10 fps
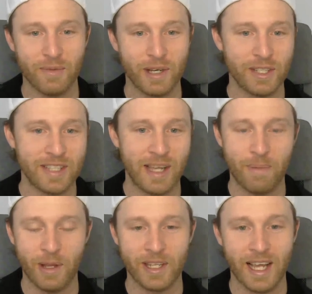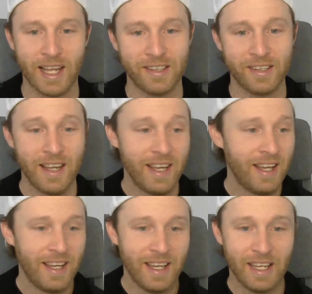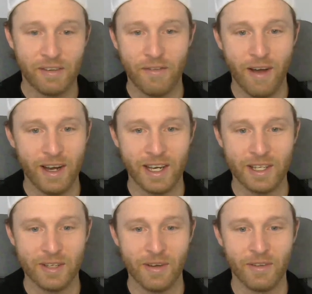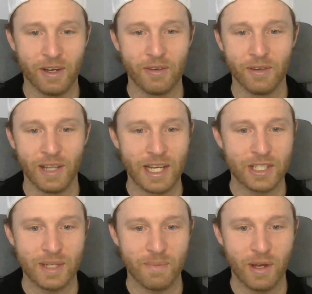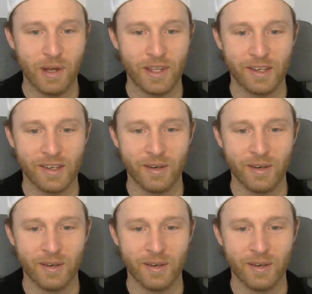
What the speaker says: And when you step on the ice, it's fun and you have a good relationship with it.